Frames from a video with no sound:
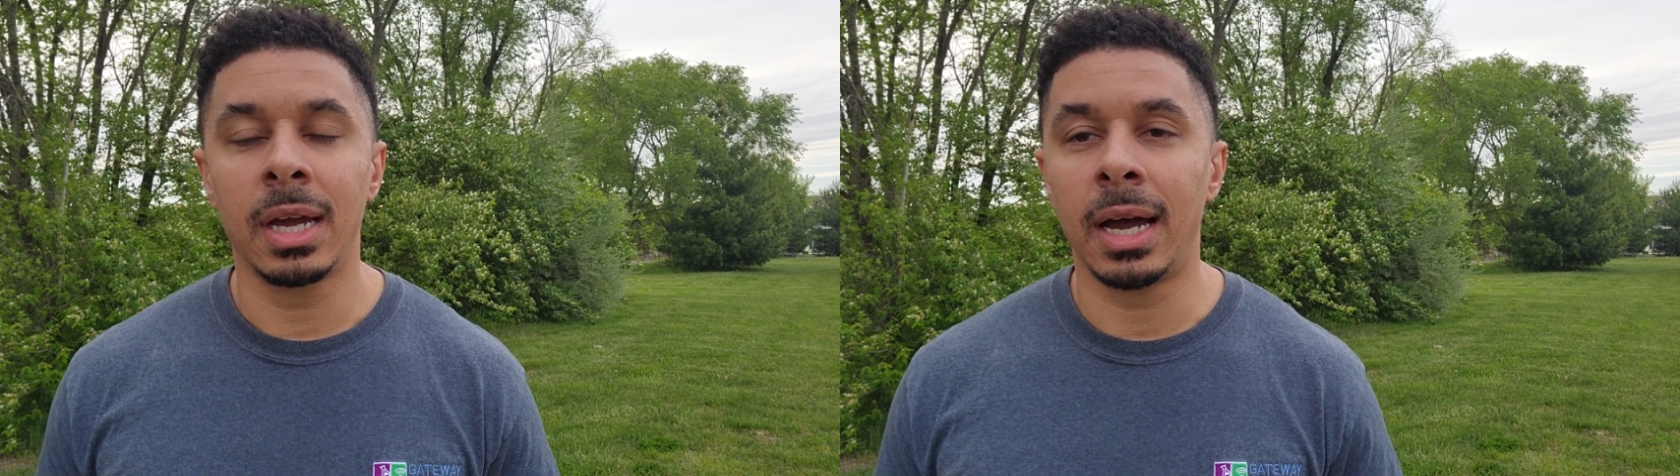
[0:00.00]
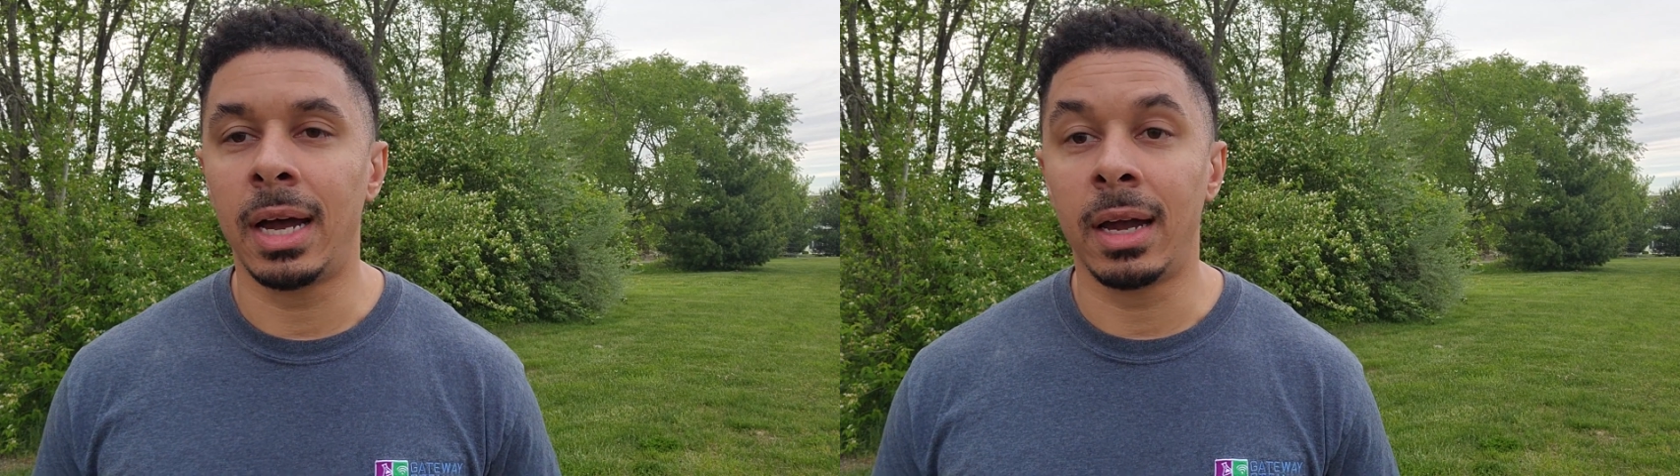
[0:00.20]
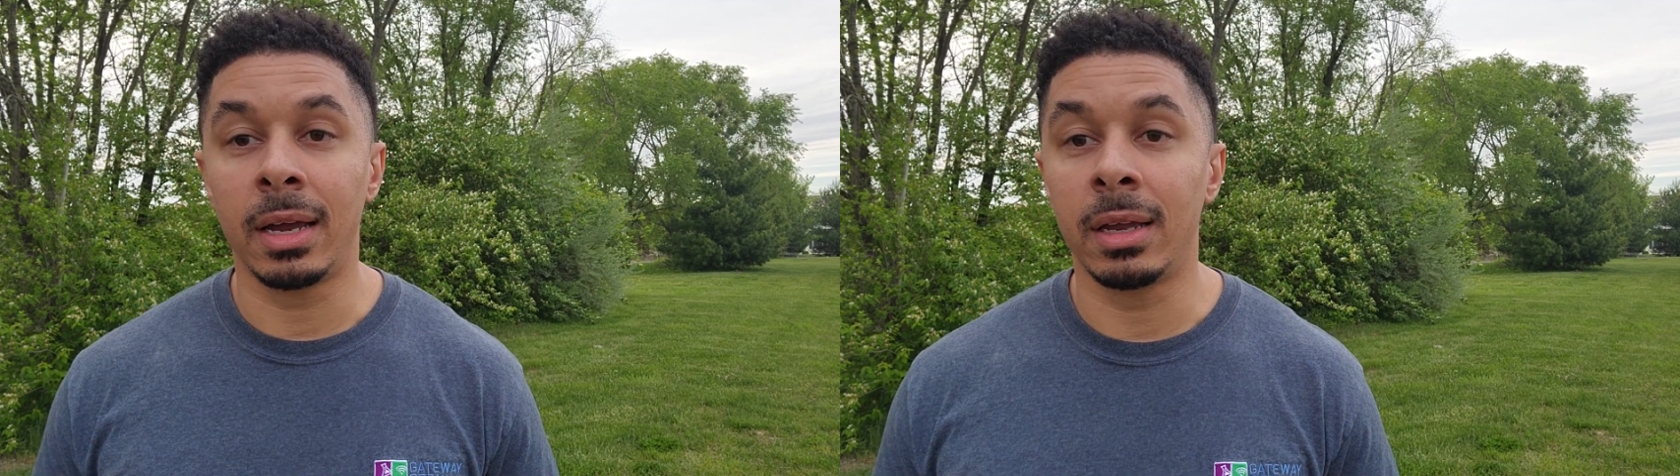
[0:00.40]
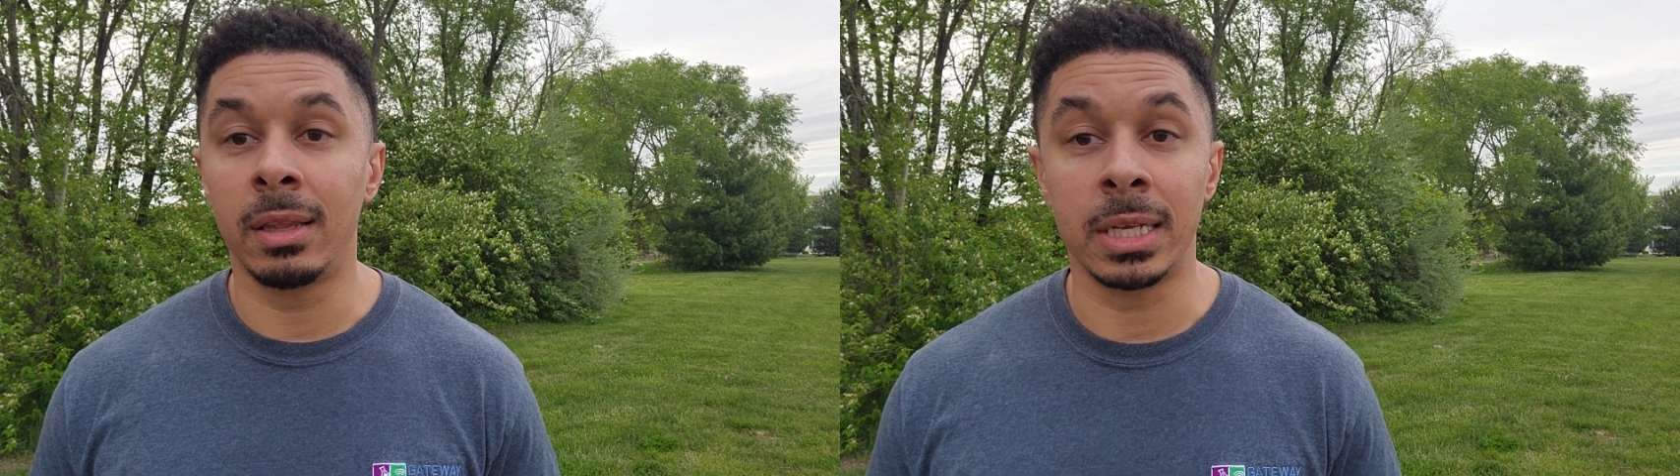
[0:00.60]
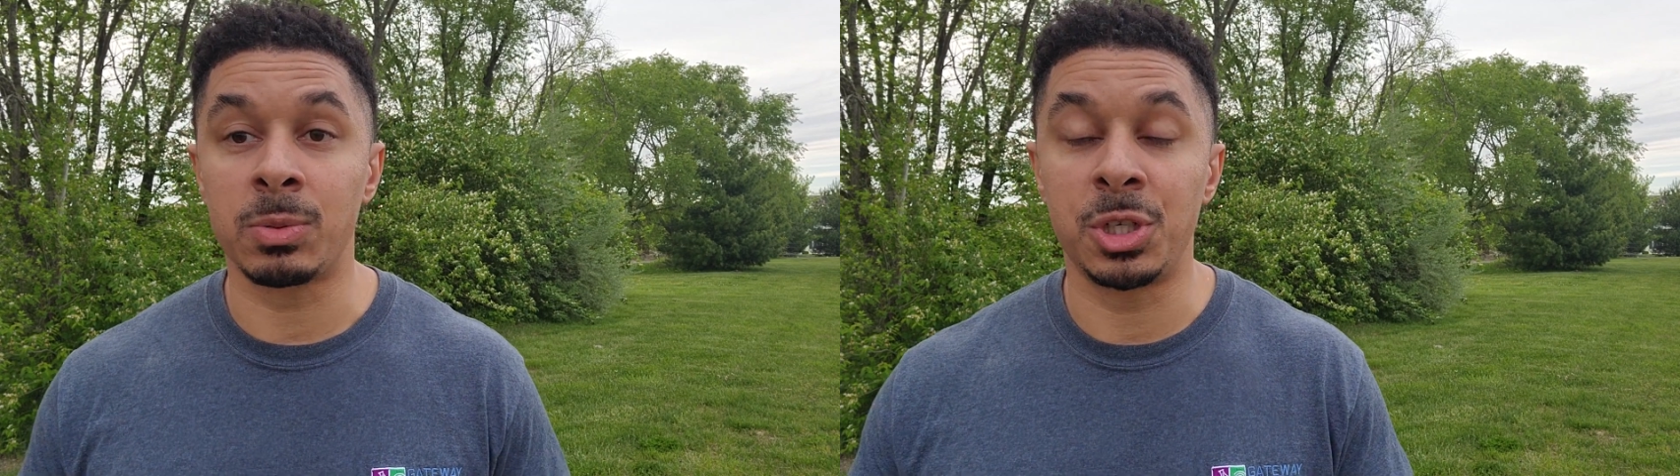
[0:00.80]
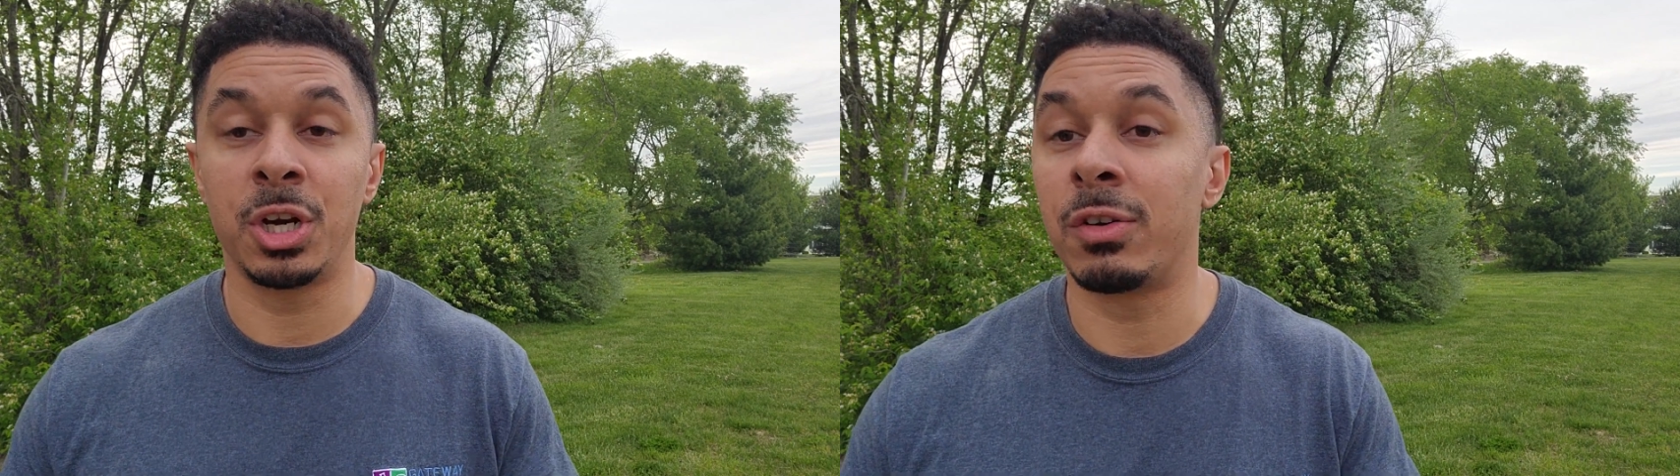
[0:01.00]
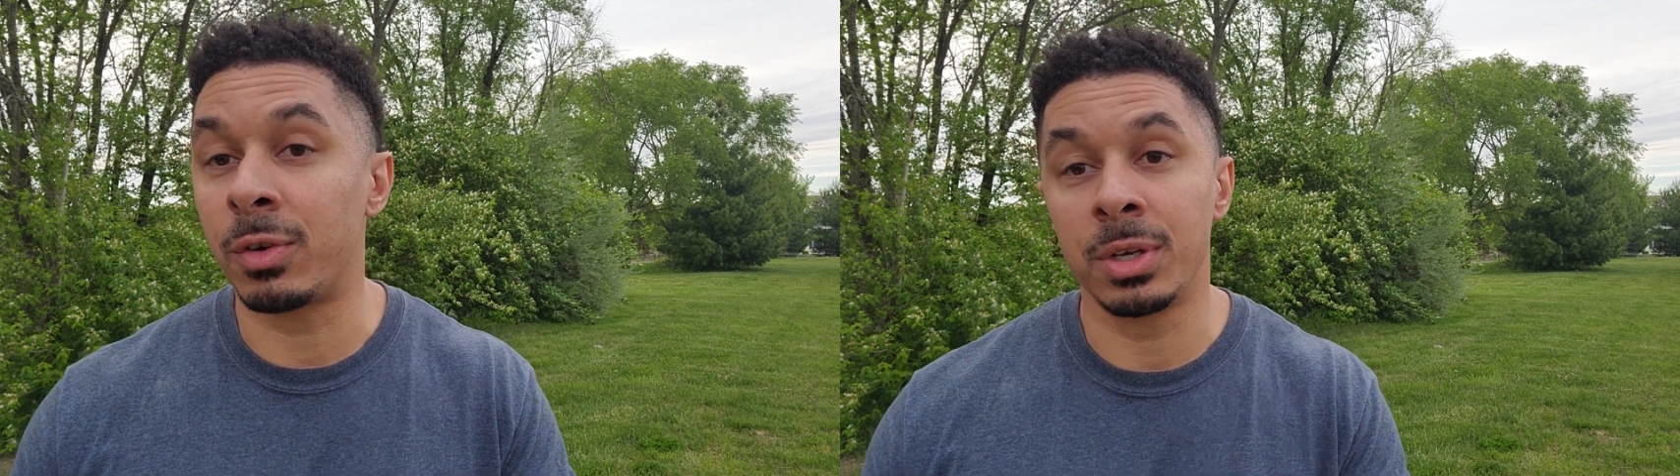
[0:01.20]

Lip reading: That's what you're here for.